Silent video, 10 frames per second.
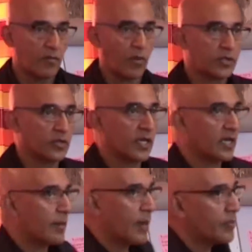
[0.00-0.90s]
what you can
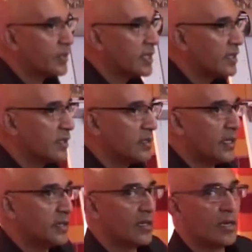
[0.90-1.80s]
come up with in
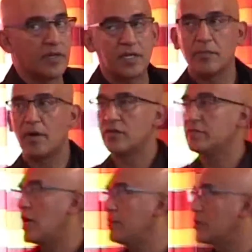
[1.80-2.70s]
the limited amount
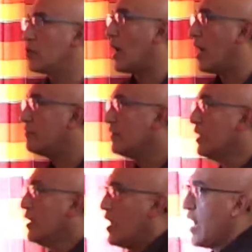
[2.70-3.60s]
of time that you have.
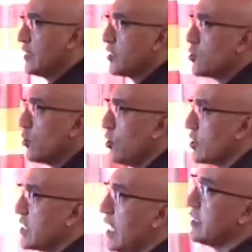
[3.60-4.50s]
And the tool
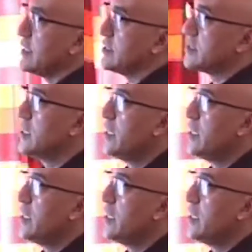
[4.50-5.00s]
looks like this.